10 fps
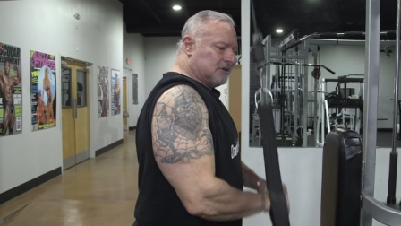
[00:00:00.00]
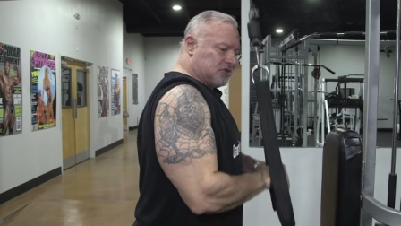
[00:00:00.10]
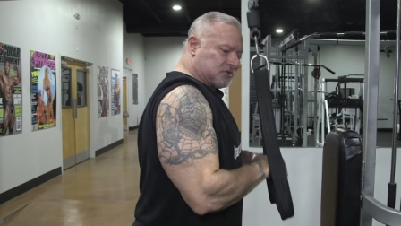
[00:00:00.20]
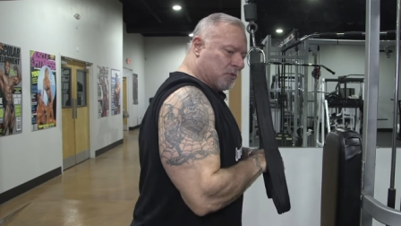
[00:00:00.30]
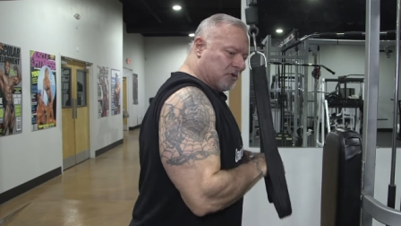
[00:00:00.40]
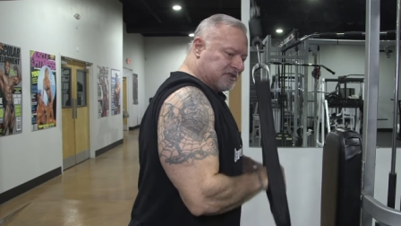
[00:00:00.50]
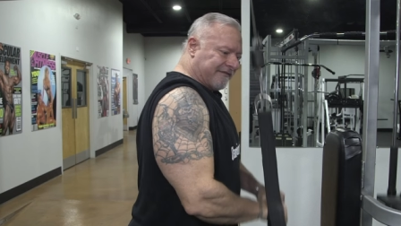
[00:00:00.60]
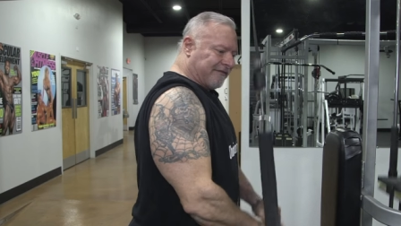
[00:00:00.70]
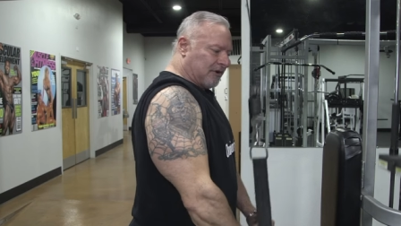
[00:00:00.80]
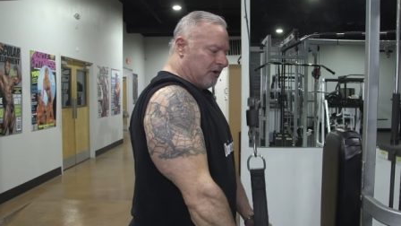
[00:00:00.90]
just more
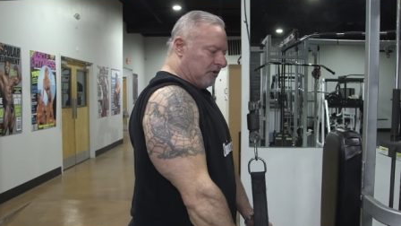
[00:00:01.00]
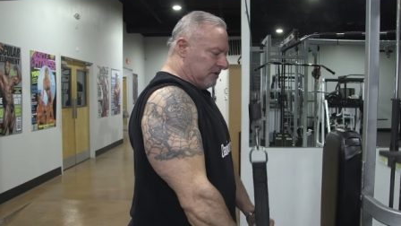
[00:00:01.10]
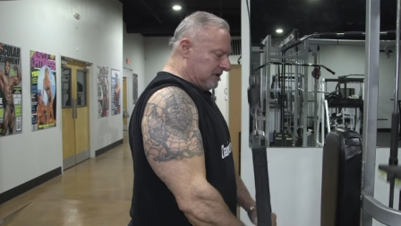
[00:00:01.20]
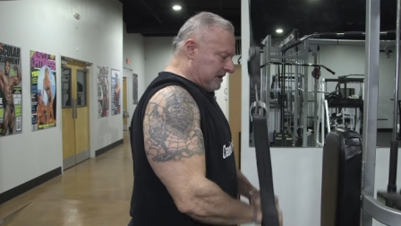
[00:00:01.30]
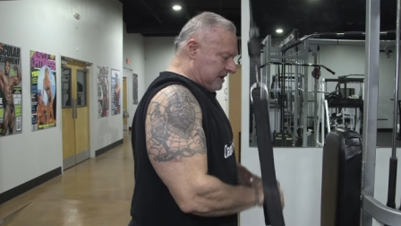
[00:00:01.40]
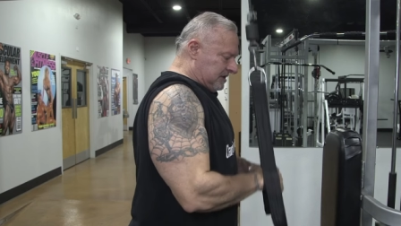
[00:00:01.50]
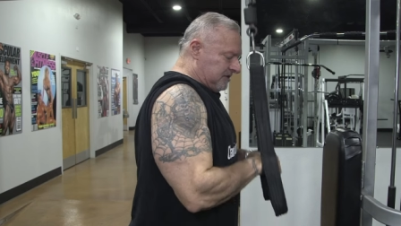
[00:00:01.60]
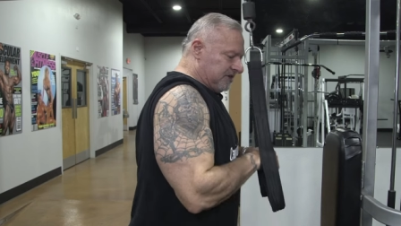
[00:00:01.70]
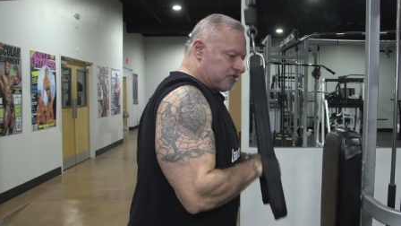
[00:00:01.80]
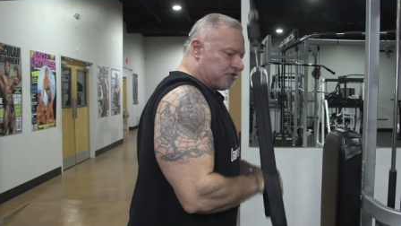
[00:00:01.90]
difficult.
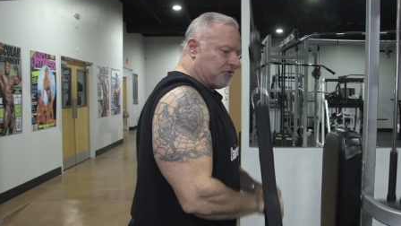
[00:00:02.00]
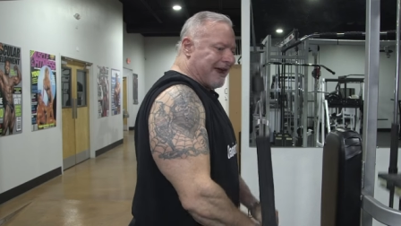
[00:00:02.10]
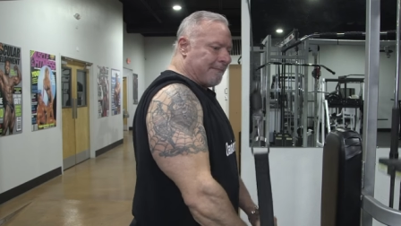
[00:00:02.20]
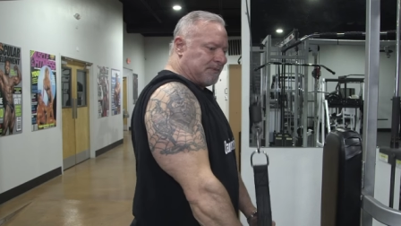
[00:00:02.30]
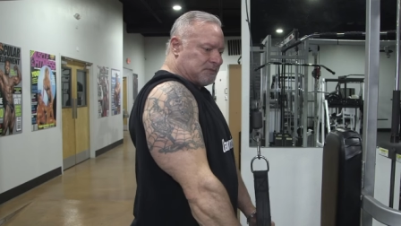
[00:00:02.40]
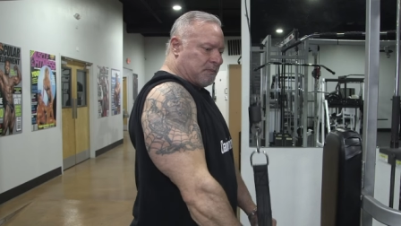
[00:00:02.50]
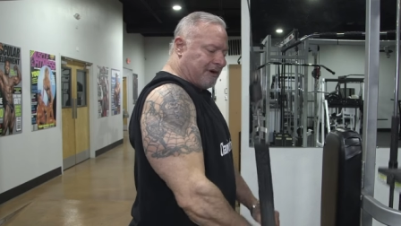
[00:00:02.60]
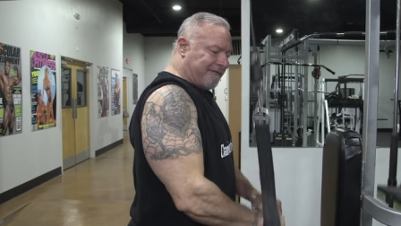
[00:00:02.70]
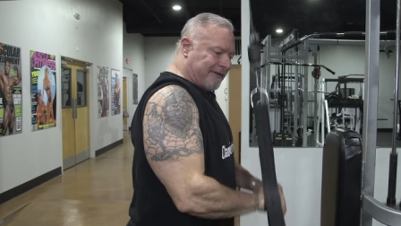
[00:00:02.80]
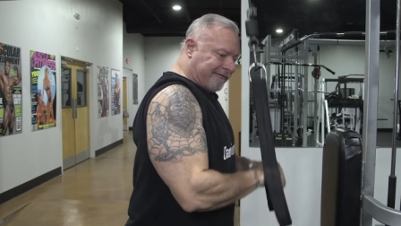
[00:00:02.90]
This strap is
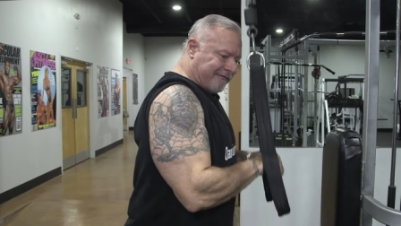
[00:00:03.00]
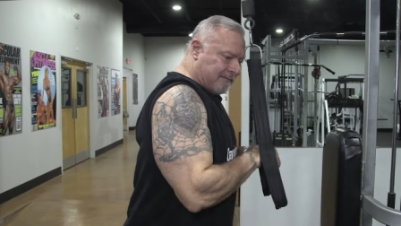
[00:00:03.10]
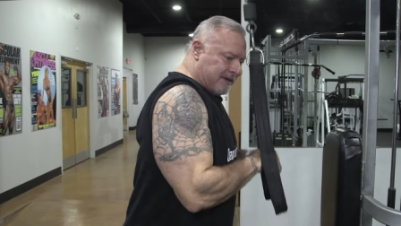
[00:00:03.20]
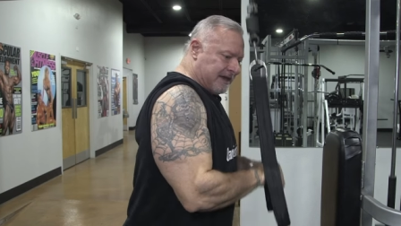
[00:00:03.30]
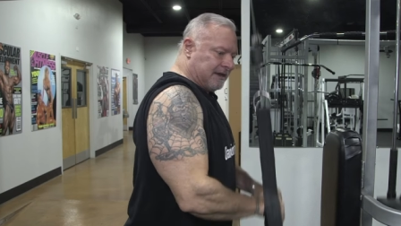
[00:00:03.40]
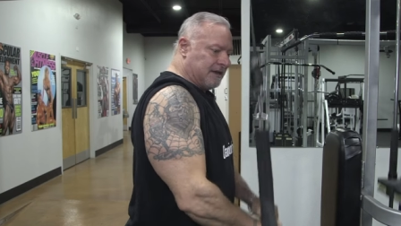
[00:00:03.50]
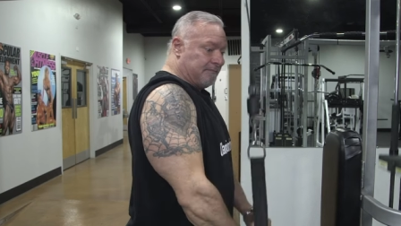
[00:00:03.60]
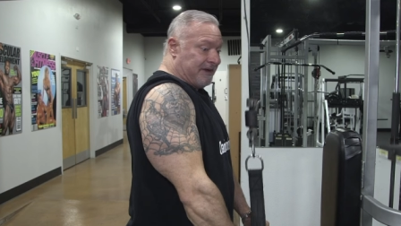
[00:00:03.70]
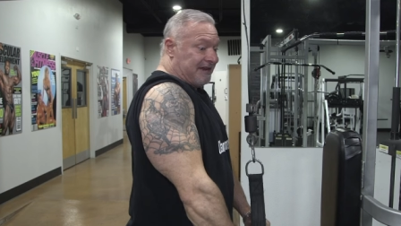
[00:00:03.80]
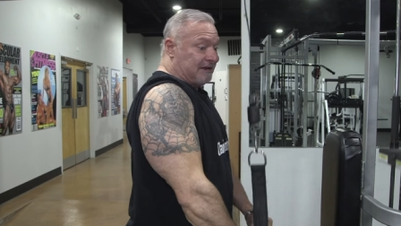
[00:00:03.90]
perfect for me
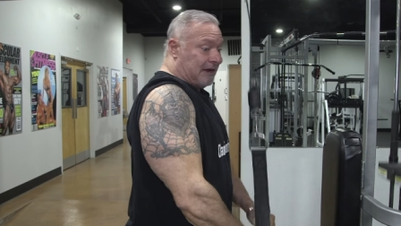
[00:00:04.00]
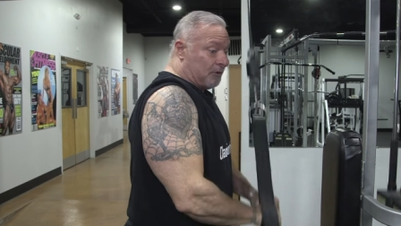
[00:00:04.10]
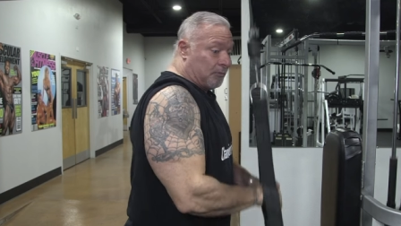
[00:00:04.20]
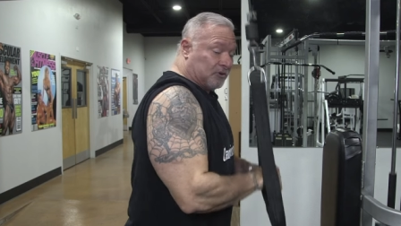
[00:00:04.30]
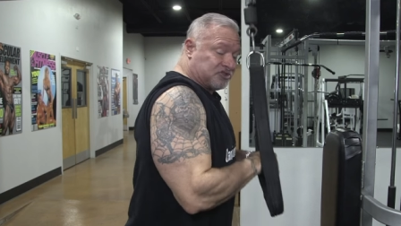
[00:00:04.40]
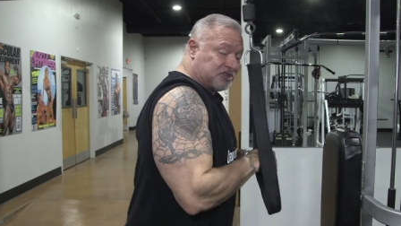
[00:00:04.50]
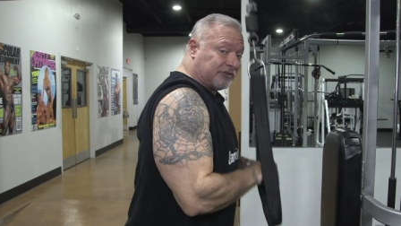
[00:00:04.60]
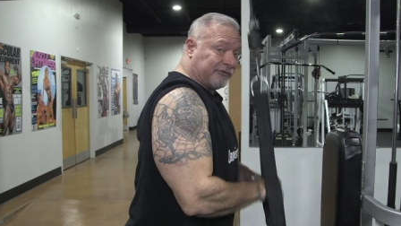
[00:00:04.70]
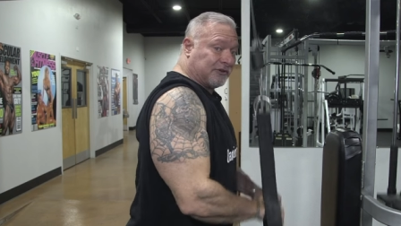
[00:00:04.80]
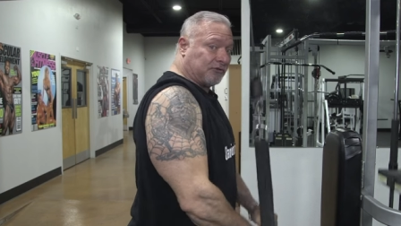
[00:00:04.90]
being, I'm almost
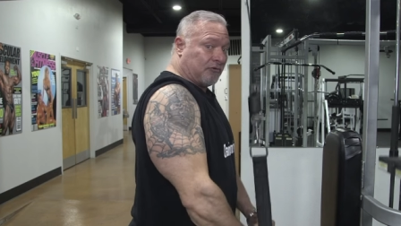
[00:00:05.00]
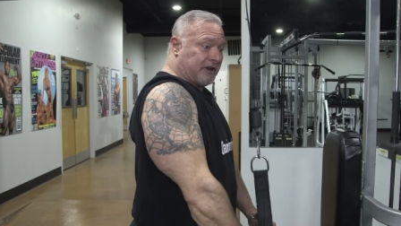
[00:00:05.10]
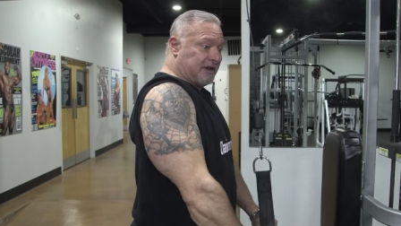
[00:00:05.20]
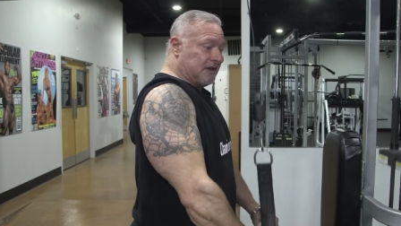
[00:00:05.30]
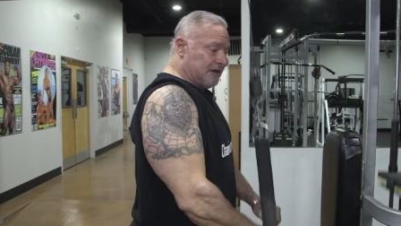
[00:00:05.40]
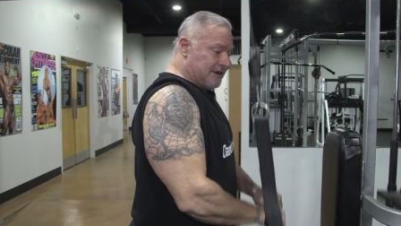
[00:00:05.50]
six foot three.